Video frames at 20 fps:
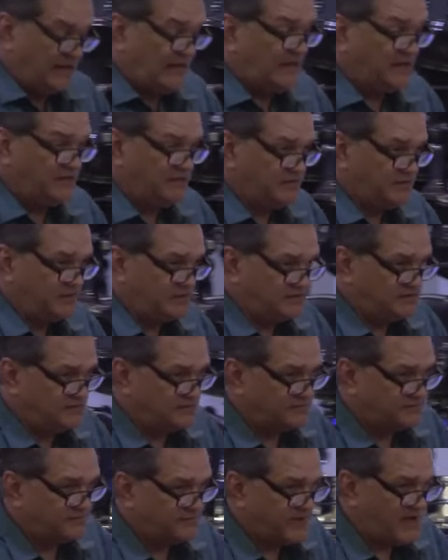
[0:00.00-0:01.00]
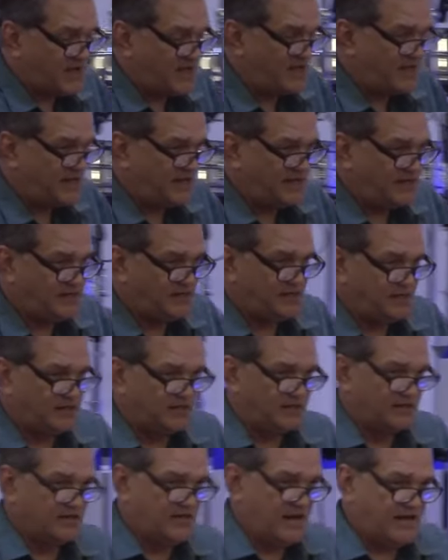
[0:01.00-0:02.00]
in the divine
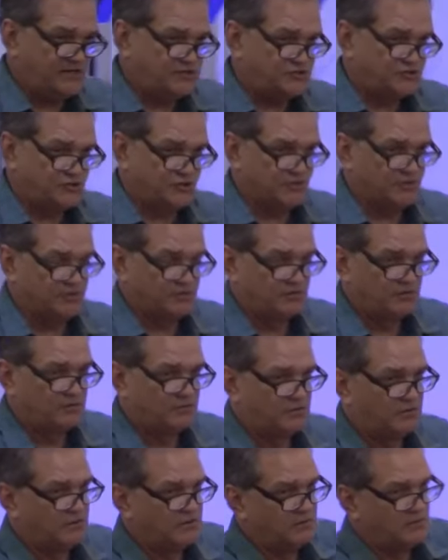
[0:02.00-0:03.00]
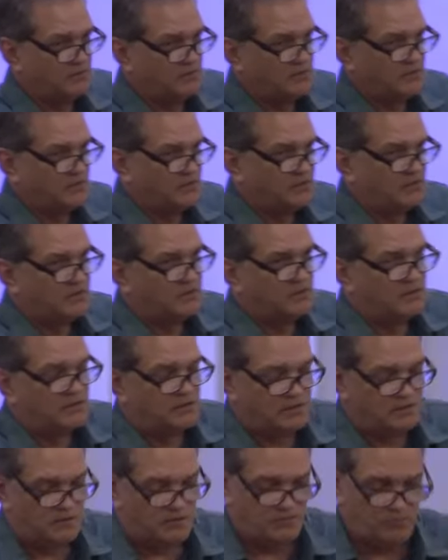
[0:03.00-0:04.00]
nature.
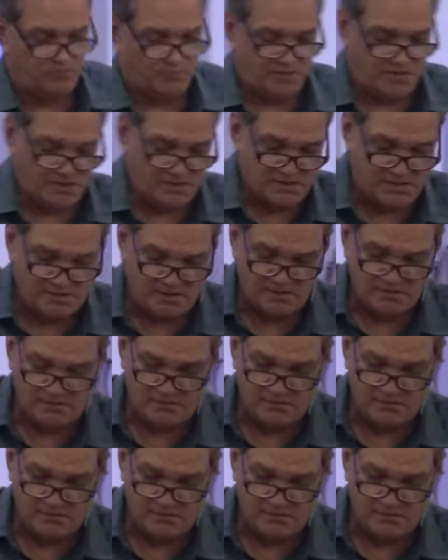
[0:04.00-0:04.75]
Oh my.